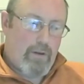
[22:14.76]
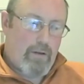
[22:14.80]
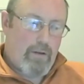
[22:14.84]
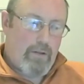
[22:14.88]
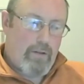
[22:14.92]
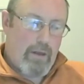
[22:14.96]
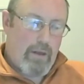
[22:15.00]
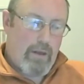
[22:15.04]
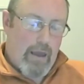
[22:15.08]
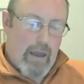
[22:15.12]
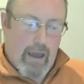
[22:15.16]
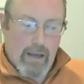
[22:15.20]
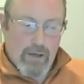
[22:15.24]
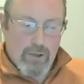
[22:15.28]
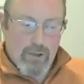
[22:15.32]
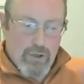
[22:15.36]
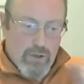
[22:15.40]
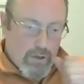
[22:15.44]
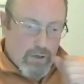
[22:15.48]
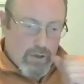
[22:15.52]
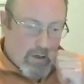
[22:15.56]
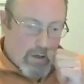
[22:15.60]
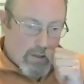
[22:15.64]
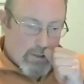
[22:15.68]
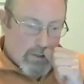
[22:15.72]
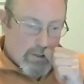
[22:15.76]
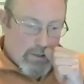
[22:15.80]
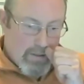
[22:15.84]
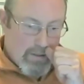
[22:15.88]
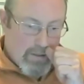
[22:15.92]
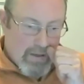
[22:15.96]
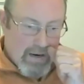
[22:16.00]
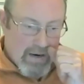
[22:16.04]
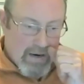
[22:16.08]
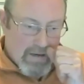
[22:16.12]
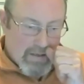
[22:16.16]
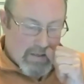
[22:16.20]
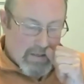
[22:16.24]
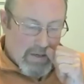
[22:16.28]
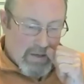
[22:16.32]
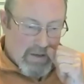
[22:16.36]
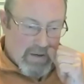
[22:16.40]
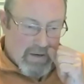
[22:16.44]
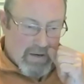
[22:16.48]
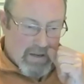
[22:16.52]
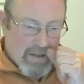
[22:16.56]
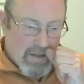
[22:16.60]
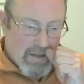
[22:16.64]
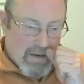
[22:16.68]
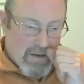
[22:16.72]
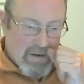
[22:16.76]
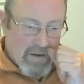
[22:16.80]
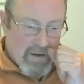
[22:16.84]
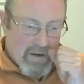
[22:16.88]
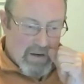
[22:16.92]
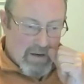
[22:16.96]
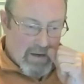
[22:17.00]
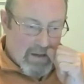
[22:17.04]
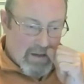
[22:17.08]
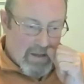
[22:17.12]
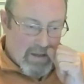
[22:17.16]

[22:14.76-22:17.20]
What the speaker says: ancient culture there down in